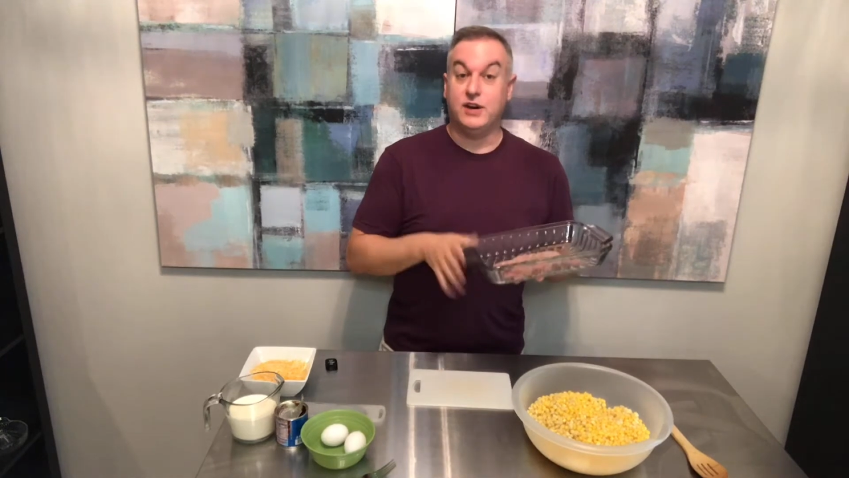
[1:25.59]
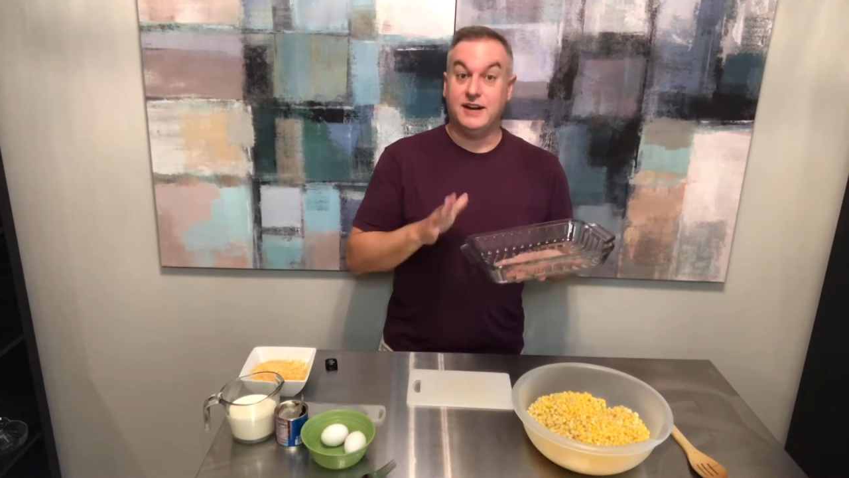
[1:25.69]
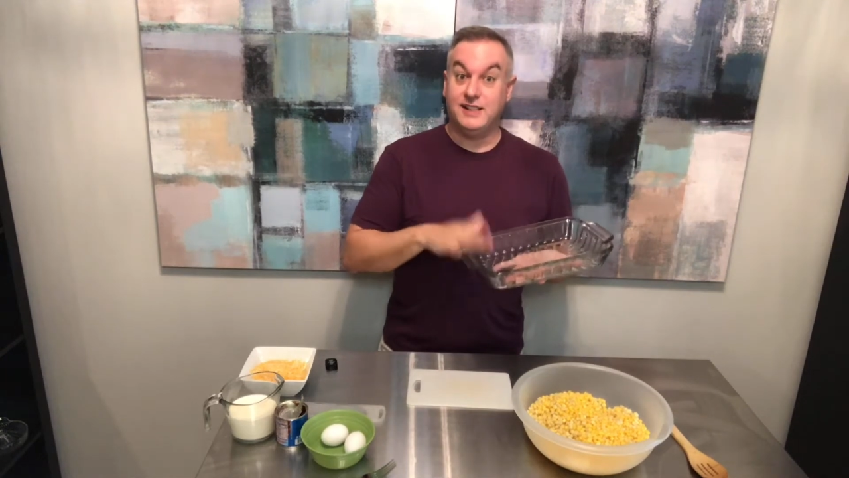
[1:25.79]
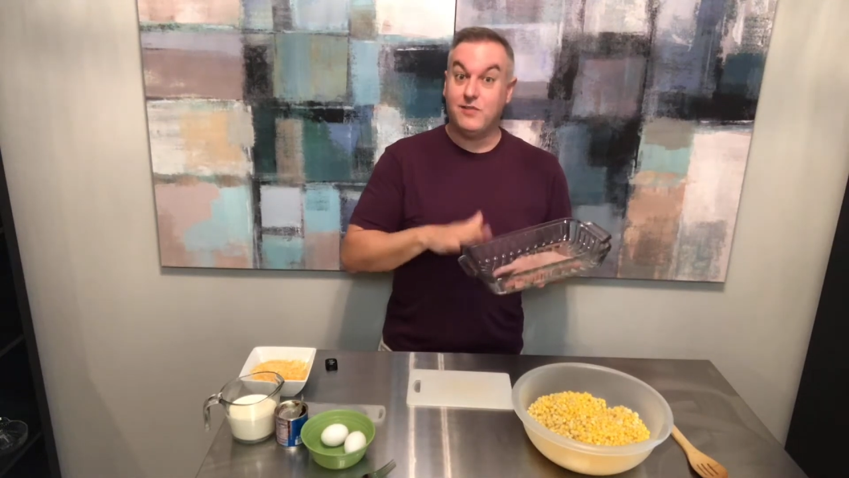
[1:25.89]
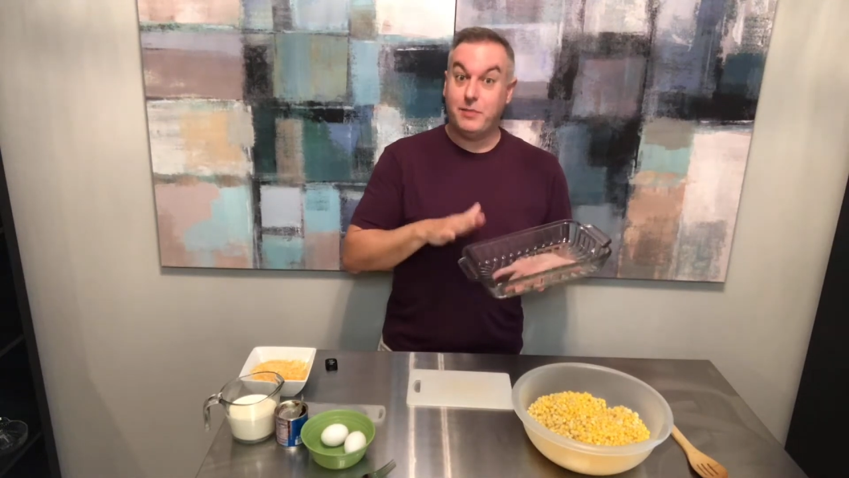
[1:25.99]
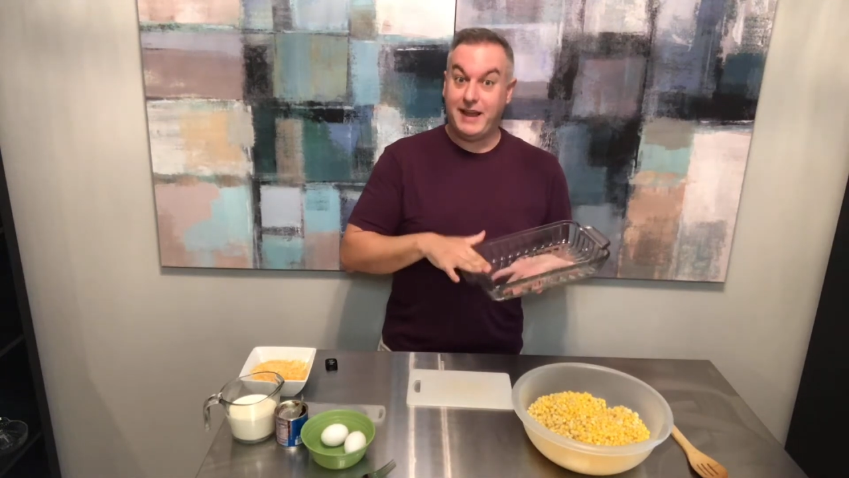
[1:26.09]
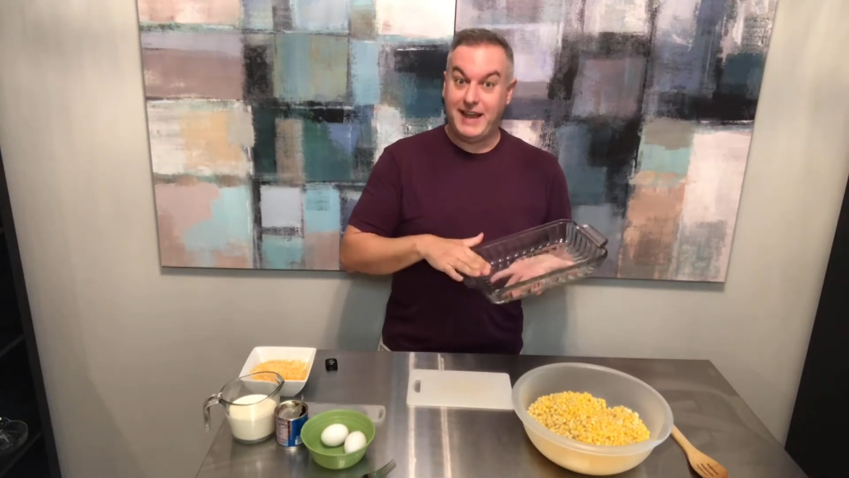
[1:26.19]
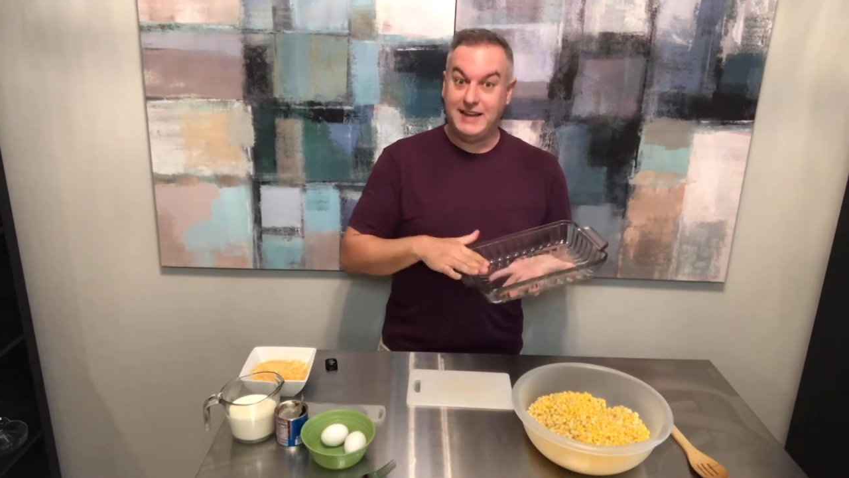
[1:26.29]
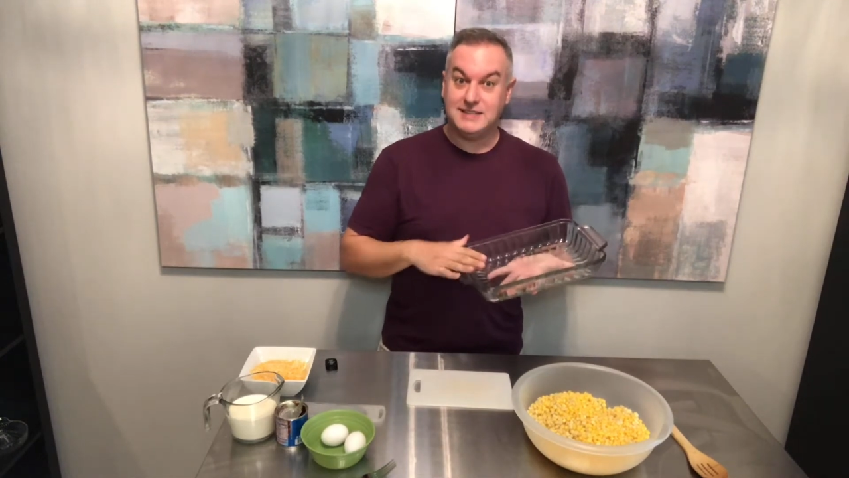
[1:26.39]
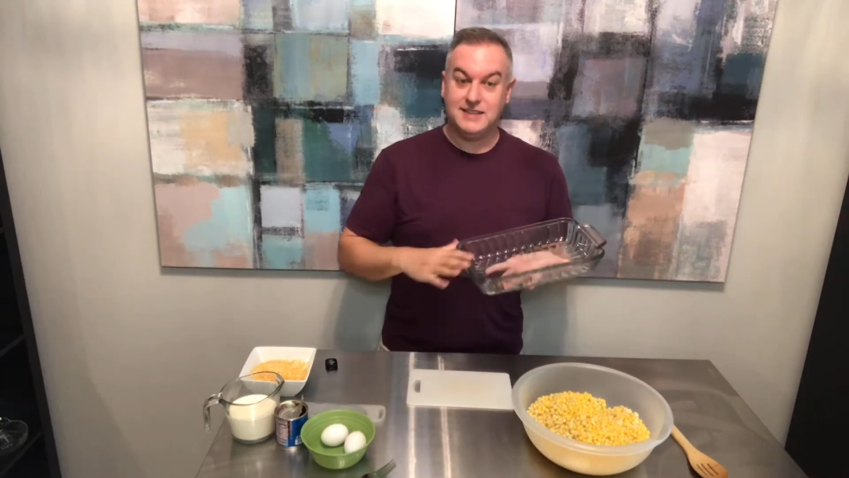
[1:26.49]
11 by
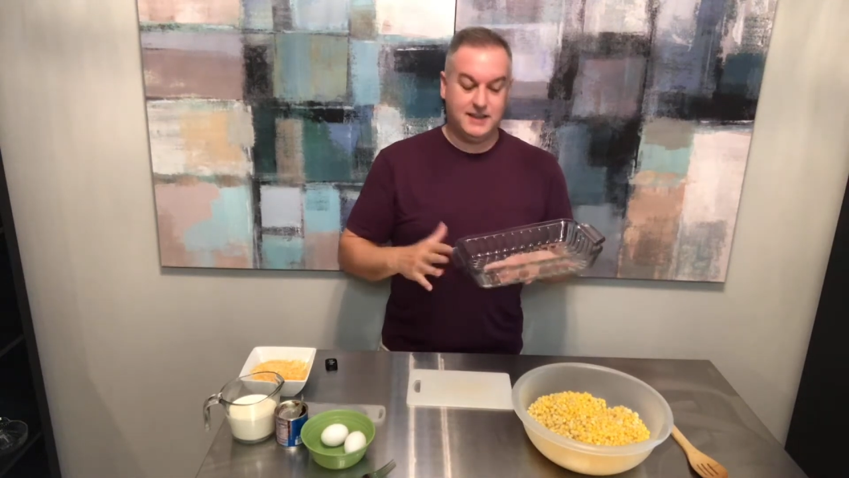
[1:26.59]
8